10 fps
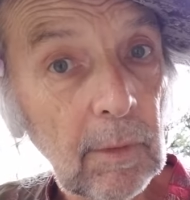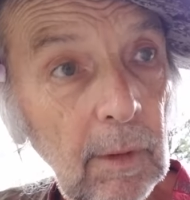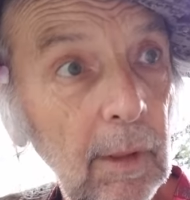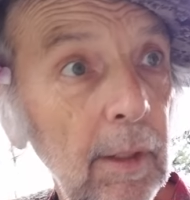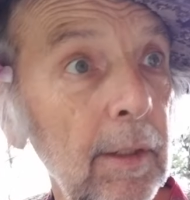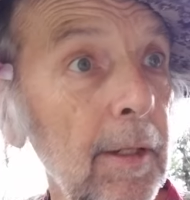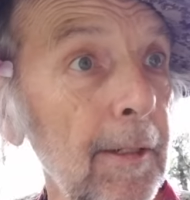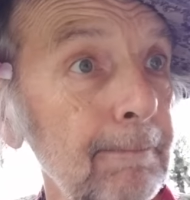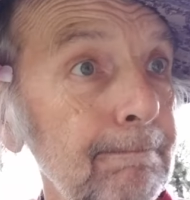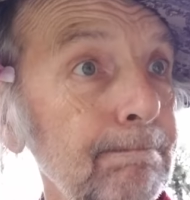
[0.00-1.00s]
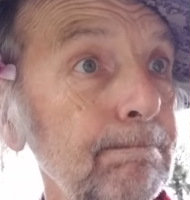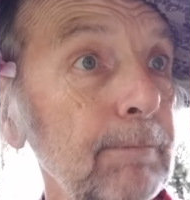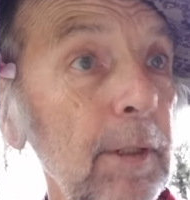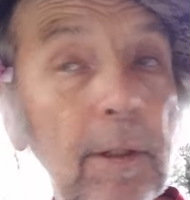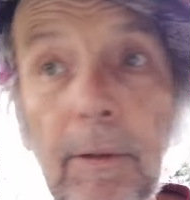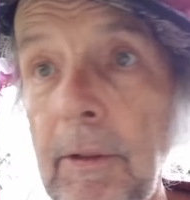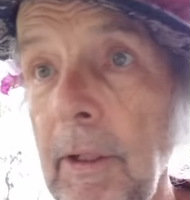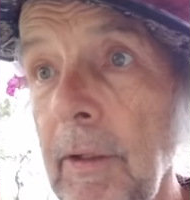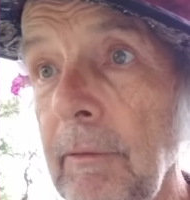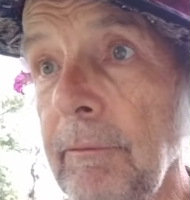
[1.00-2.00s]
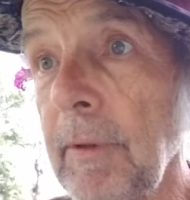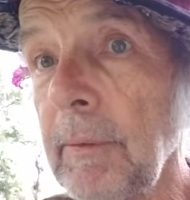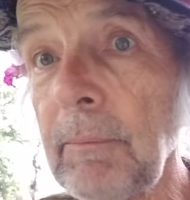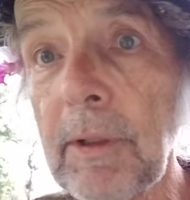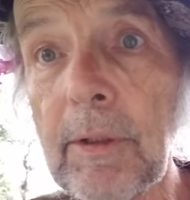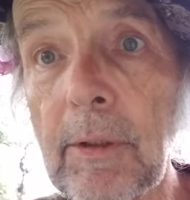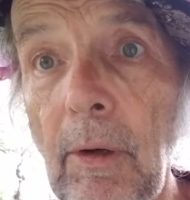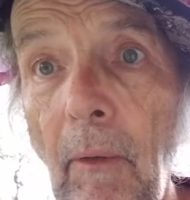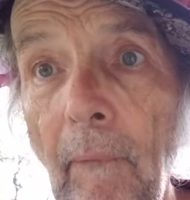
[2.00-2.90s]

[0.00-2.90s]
And, the fun meter.